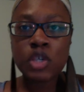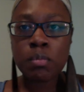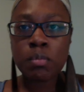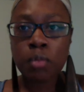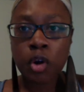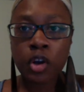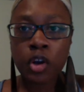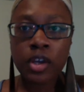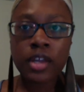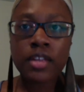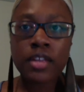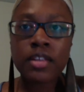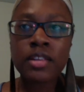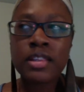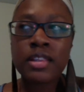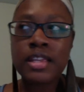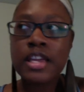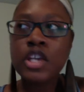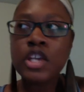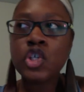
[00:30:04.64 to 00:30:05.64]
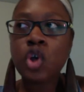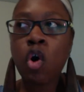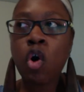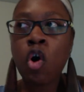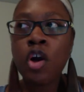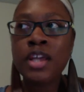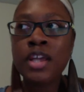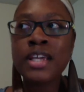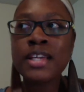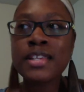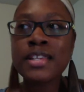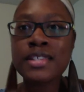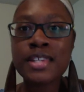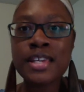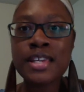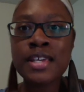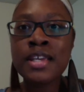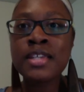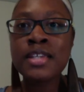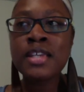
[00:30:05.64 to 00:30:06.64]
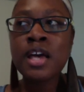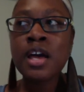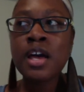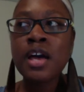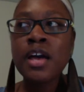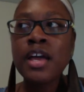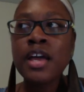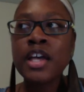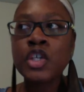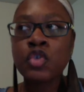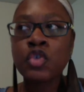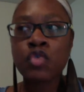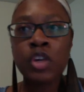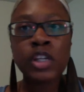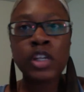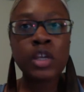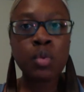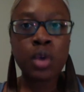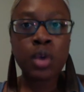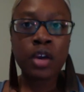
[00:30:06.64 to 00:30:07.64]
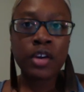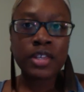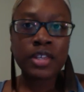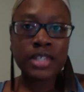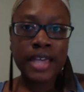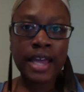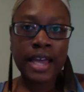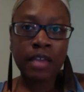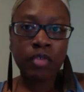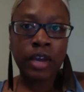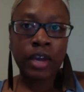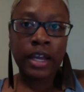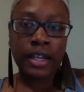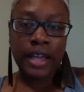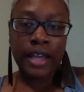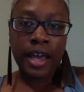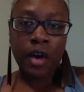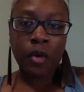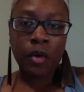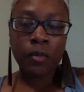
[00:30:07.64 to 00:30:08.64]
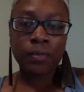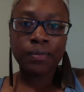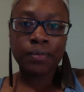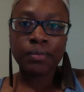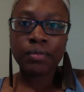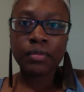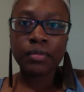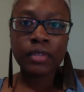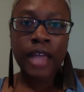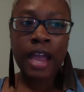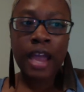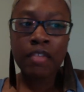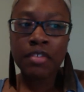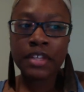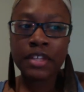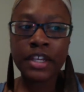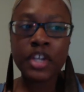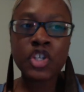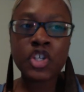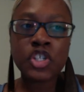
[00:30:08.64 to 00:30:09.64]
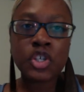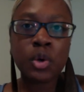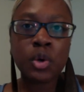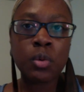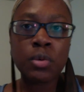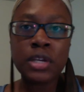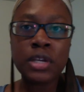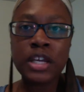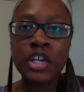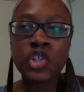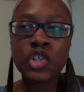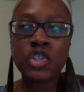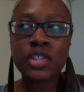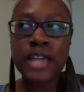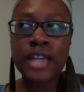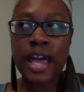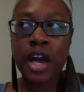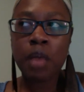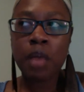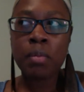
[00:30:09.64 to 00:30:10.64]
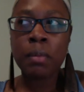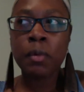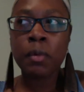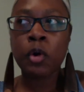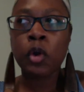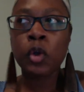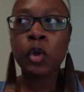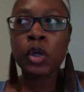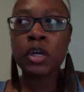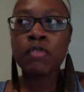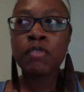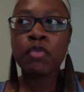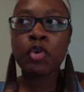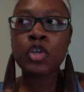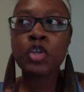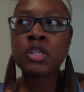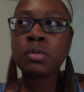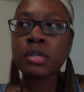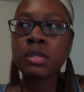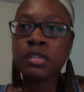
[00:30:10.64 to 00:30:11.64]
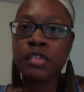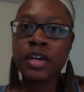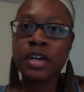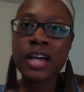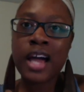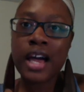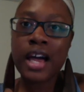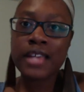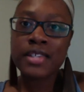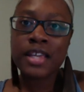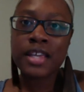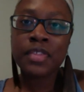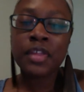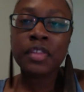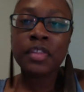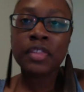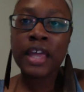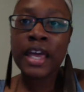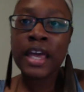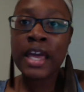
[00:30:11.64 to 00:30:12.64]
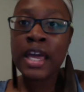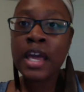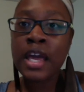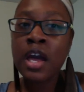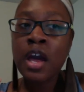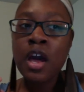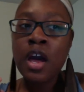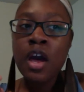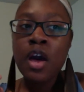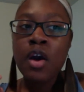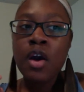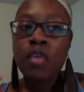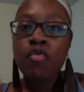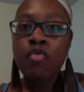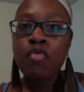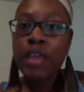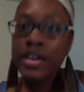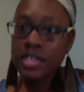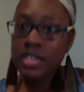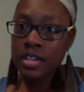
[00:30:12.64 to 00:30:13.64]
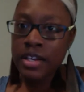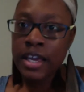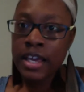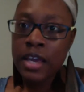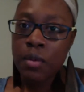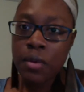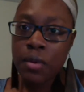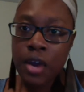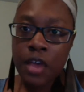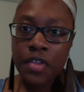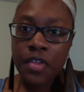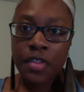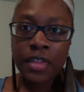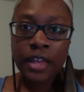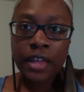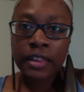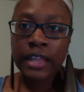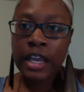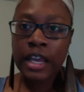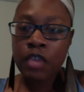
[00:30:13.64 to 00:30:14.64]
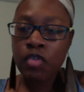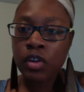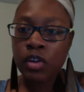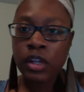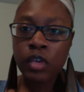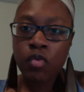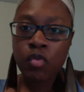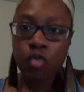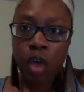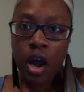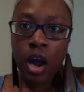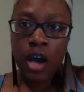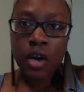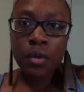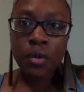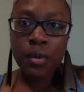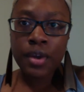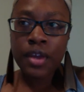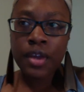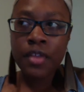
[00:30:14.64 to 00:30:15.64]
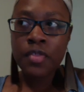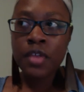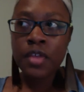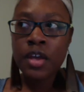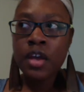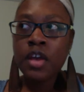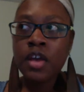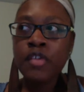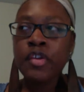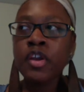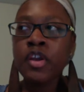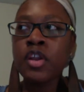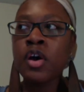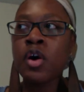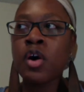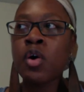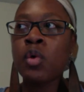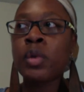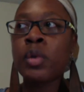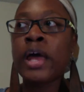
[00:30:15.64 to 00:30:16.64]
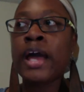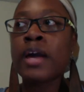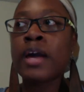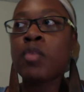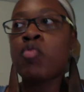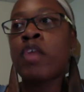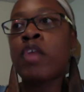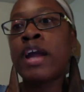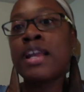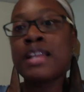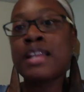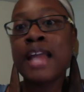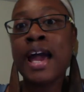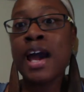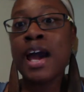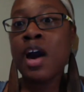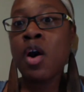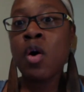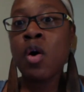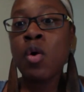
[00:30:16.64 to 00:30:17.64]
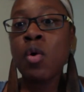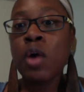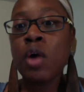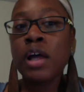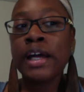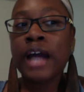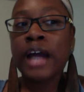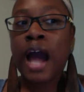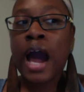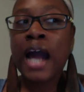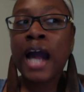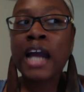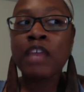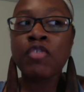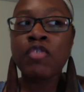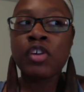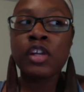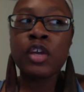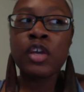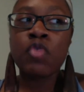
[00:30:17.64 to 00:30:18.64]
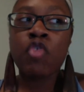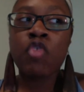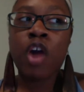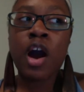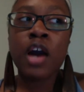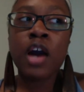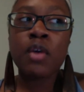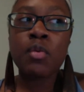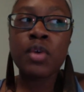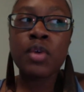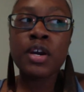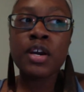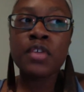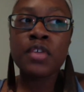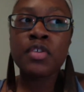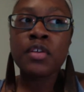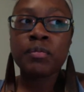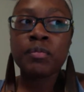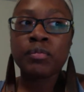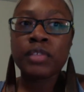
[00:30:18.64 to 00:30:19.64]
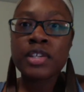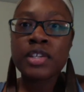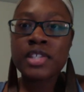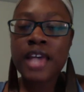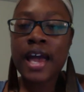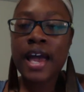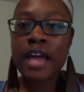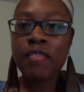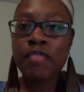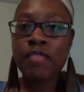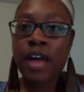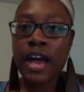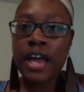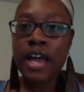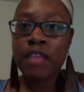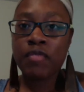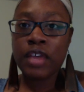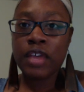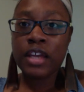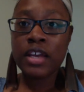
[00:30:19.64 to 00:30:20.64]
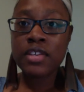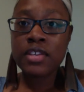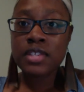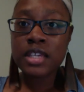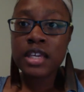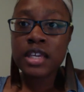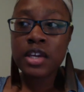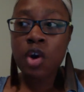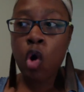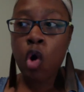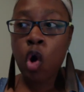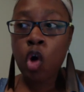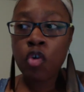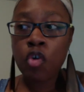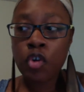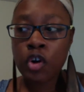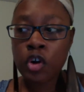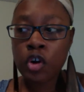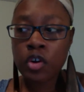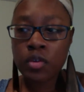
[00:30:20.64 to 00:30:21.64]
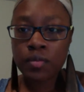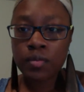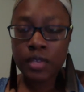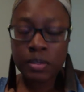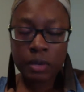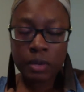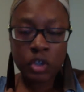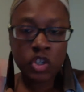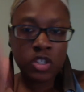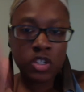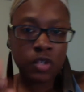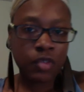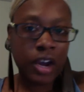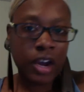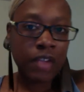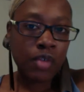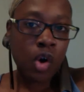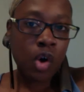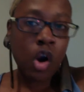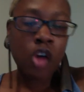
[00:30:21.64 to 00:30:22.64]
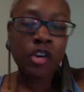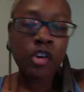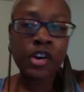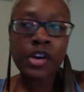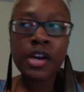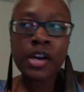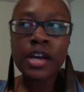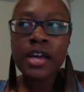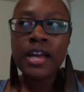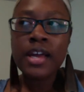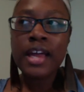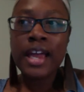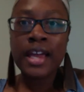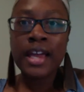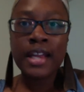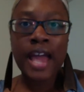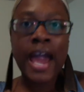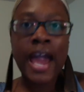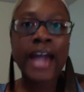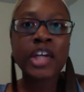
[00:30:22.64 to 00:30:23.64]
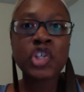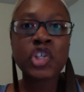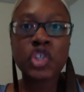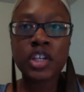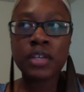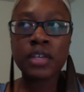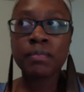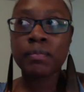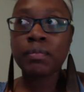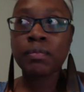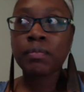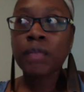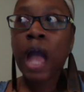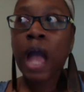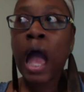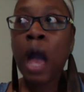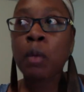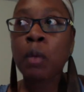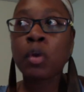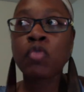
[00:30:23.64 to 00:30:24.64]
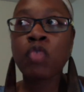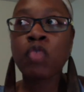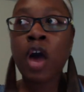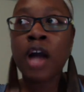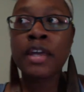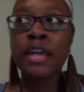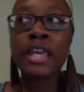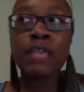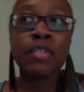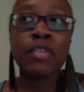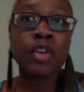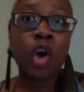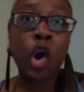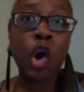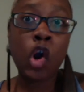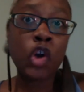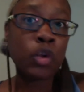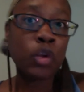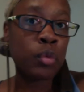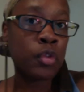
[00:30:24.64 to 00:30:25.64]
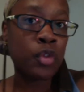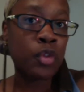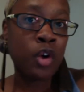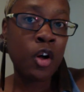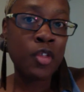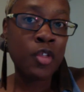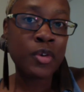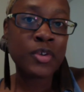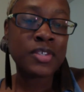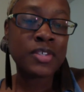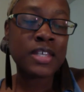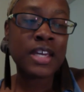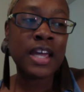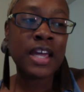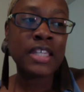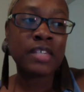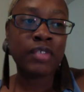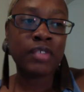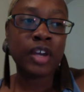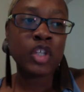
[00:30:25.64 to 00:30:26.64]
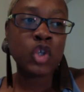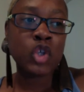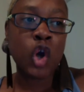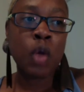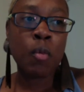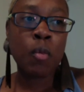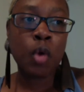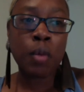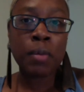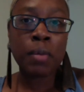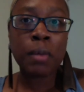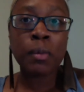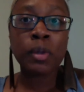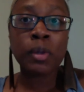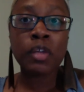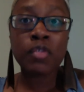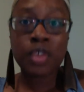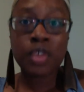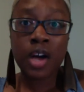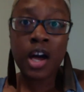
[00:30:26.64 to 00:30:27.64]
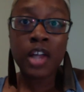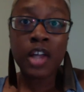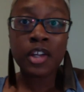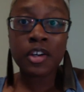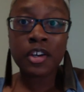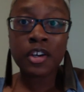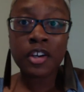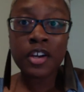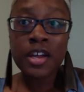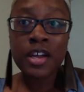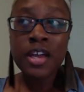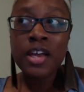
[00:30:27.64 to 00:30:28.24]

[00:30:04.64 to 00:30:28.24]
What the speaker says: market, niche audiences is really where it's at right now. Everything is so niched down. People are looking for a specific content that they resonate with and that they really rock with. Like right now, like I really rock with sci-fi, fantasy, horror, especially survival horror, and action. I would rock even harder with all those things if I saw more people of color